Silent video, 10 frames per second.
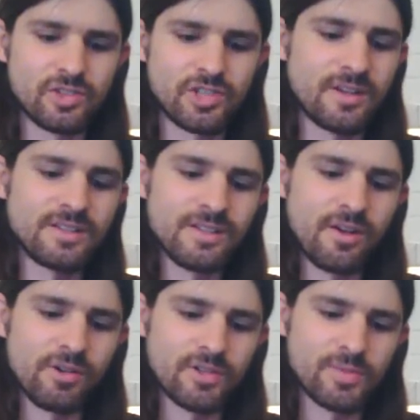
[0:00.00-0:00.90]
didn't know he was
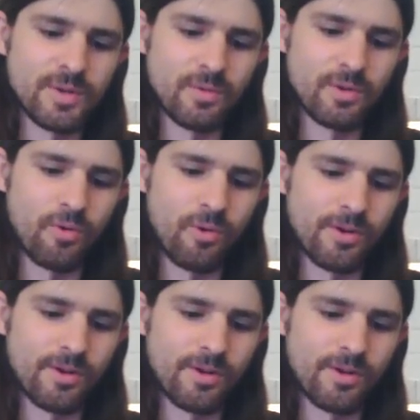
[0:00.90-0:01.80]
being recorded.
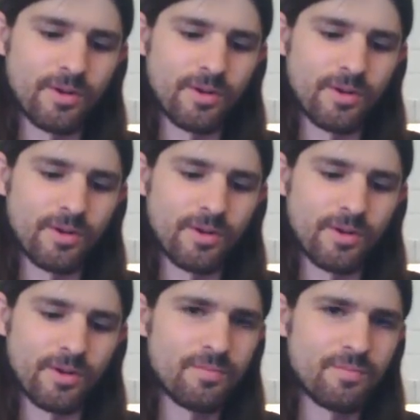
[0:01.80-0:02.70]
So it's just him
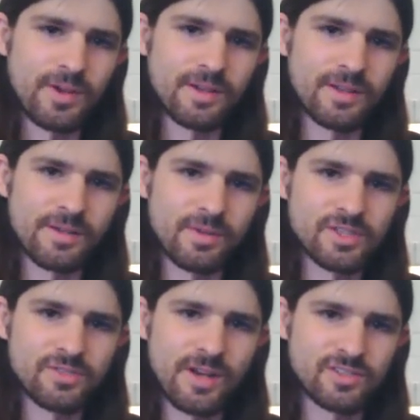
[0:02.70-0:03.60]
playing like a bunch of
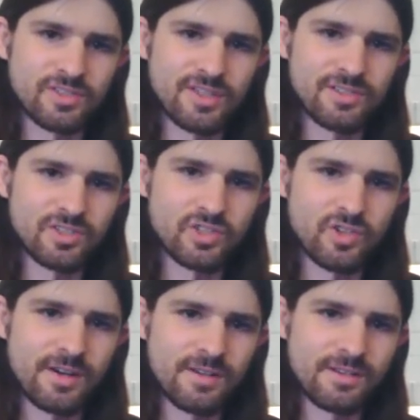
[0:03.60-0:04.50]
exercises, trying to,
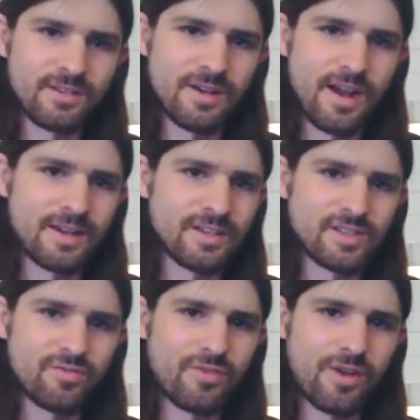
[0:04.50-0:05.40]
I guess,
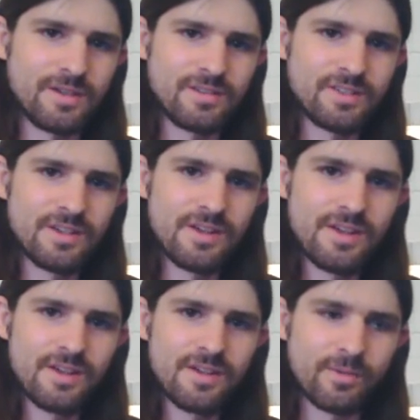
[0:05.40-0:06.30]
find the
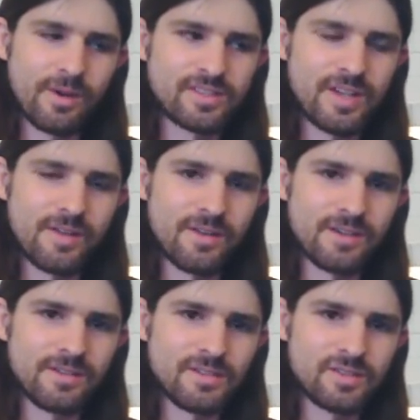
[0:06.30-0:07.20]
right sound on
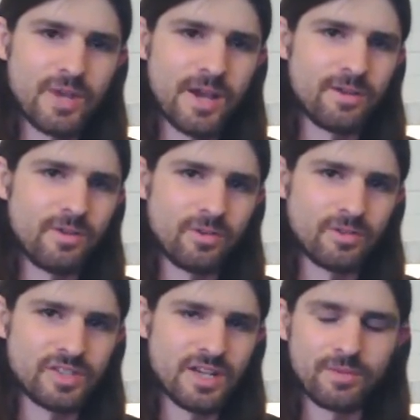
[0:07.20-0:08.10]
his pedal or his
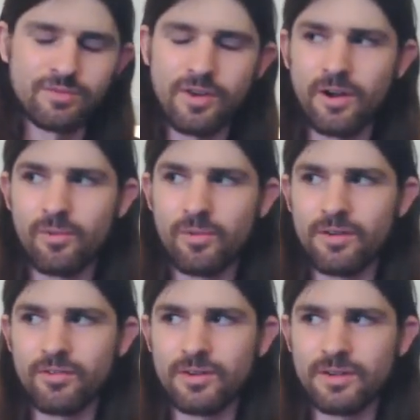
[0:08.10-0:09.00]
amplifier, whatever it
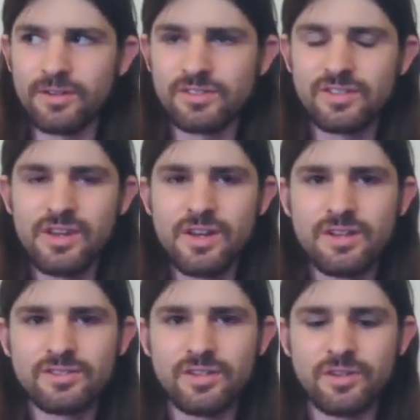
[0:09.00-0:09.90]
is.
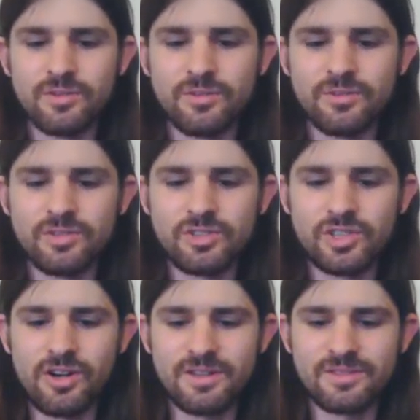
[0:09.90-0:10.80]
So
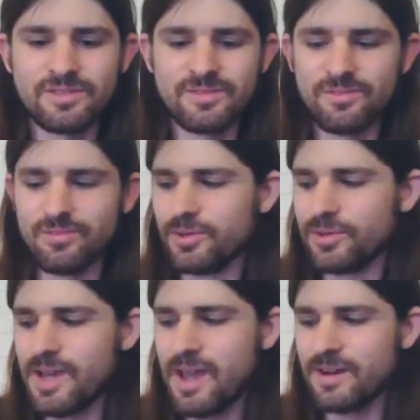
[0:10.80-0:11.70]
Sean really
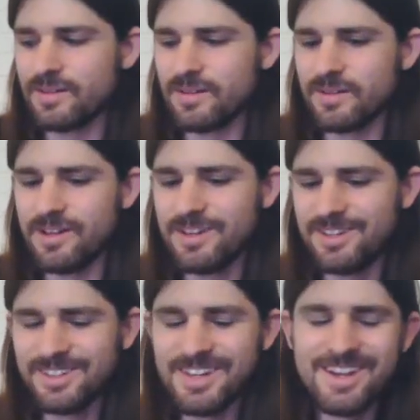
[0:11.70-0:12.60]
hated it,
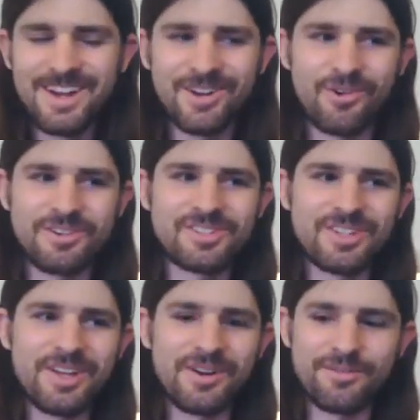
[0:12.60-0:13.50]
according to the
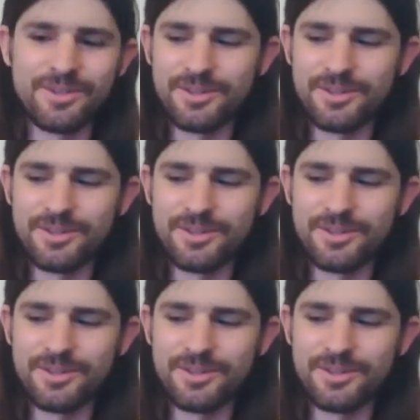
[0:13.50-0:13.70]
interview,